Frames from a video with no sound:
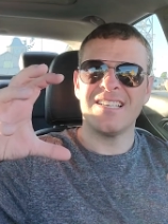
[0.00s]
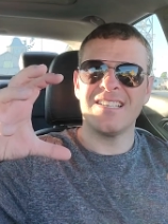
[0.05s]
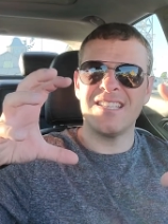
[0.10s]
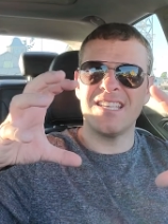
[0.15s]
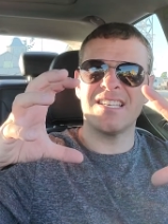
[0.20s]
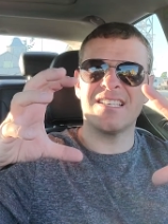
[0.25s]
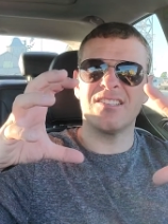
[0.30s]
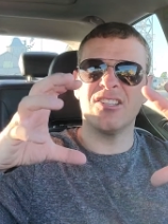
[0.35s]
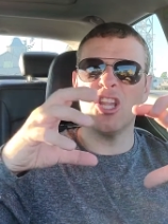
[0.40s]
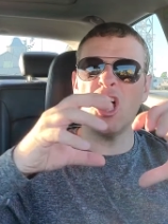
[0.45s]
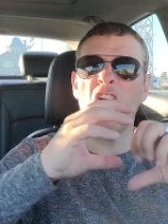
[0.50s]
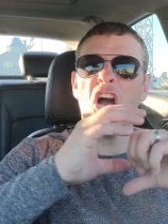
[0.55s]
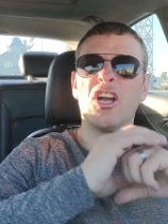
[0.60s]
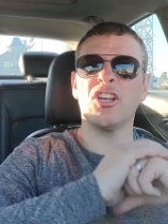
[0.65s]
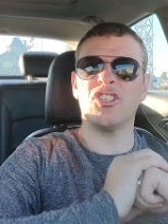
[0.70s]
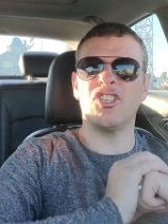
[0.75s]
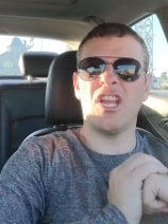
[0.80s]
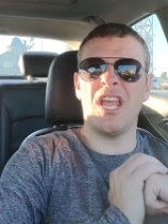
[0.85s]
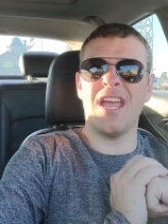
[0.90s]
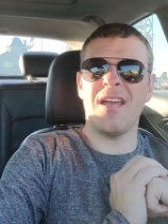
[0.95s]
this
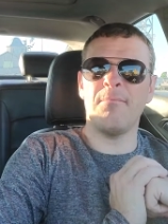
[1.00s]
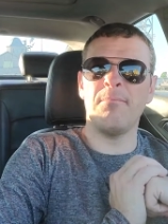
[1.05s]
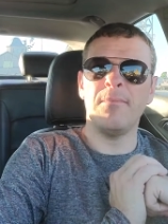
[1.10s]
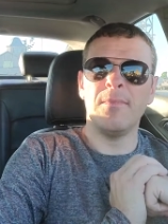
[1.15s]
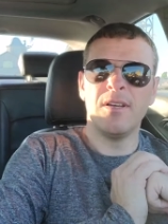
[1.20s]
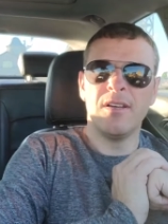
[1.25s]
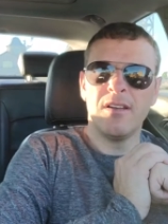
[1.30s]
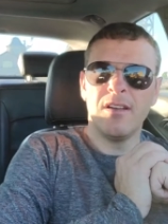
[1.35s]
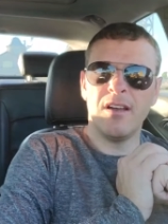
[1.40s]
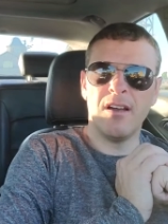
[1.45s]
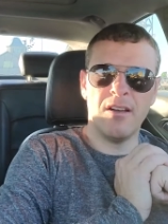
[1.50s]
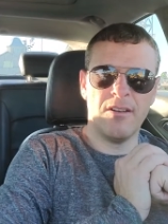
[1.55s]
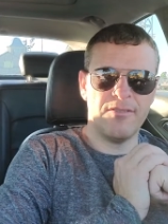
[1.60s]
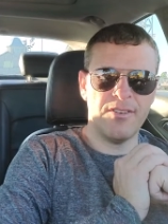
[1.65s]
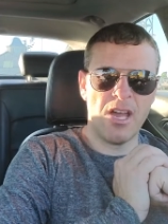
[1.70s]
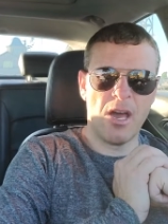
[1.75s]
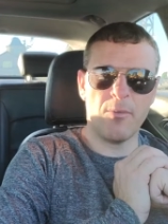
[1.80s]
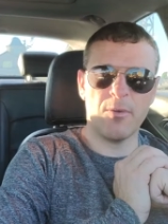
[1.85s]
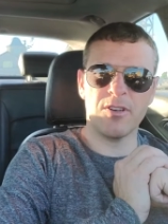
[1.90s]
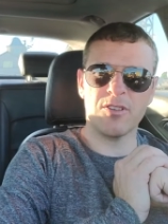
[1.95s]
logjam of
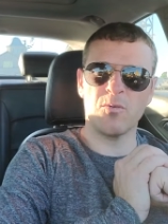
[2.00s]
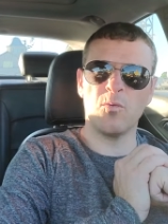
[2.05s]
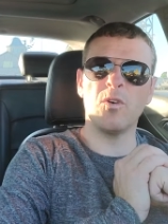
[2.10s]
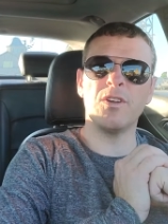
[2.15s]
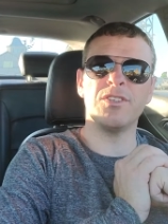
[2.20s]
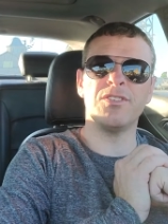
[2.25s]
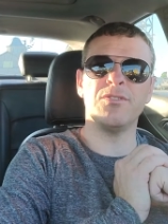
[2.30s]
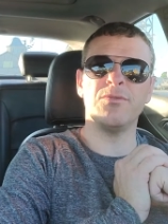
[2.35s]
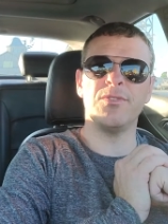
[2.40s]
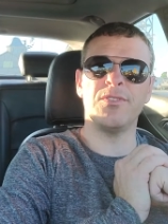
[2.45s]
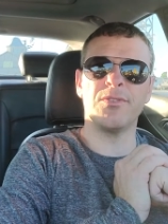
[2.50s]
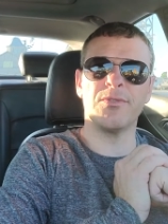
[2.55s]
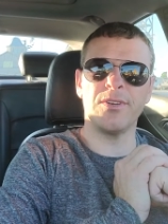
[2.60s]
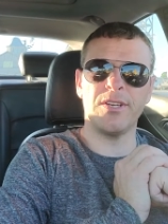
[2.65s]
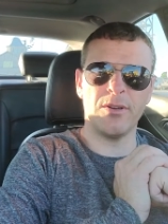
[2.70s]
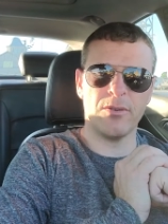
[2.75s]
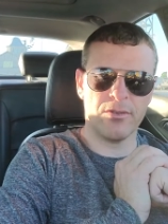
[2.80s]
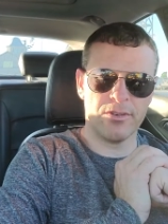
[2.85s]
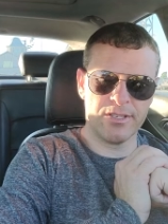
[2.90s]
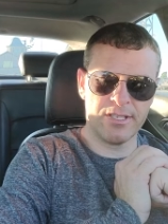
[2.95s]
non of one, two, and three
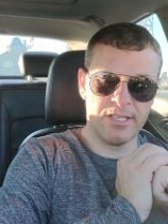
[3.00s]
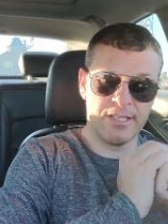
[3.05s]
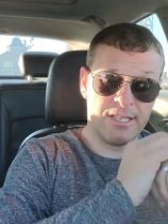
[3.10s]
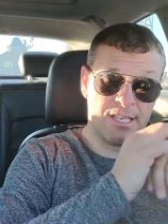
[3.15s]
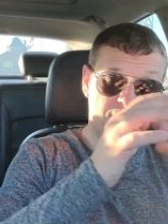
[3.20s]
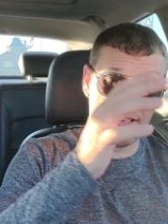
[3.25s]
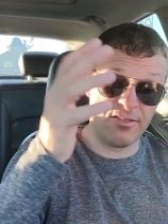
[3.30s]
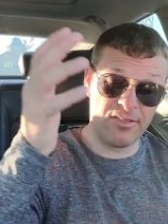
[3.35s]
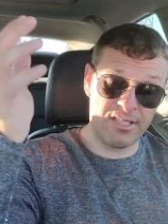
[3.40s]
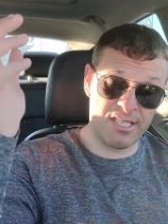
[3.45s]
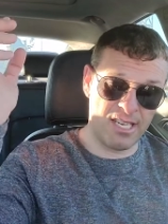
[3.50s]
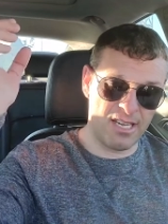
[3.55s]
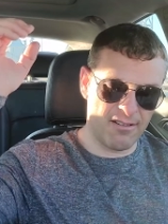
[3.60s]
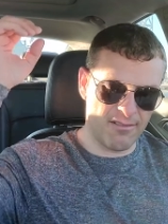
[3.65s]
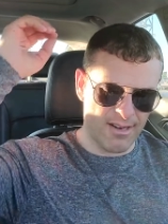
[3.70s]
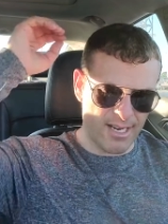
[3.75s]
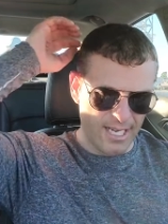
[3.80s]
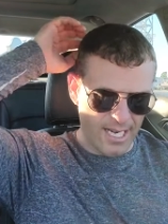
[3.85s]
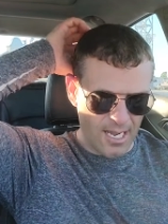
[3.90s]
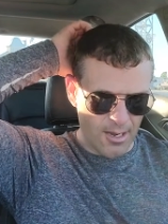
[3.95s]
horses, and you see it
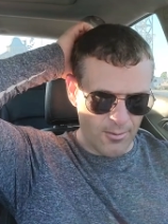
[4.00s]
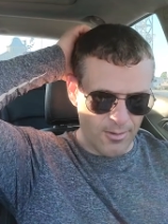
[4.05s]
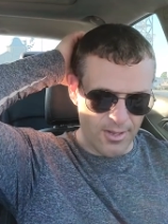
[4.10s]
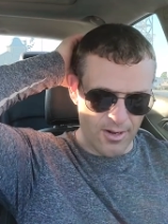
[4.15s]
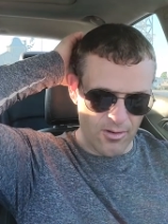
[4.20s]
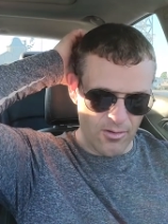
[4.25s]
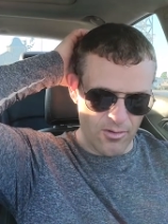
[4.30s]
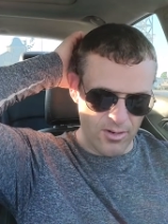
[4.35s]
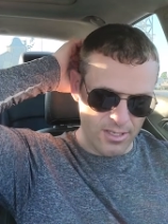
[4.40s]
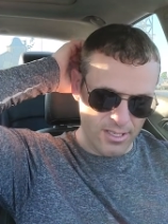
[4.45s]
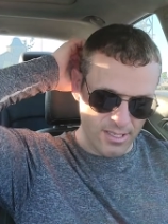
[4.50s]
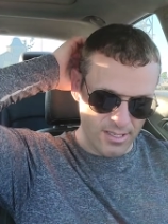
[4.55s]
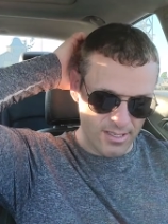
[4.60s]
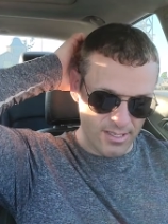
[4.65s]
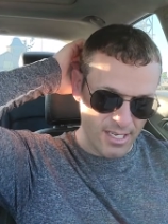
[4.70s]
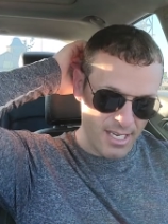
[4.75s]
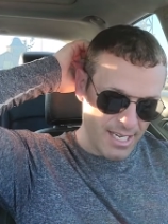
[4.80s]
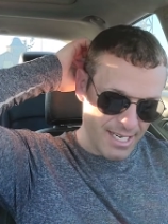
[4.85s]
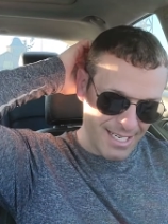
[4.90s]
right now with our horses.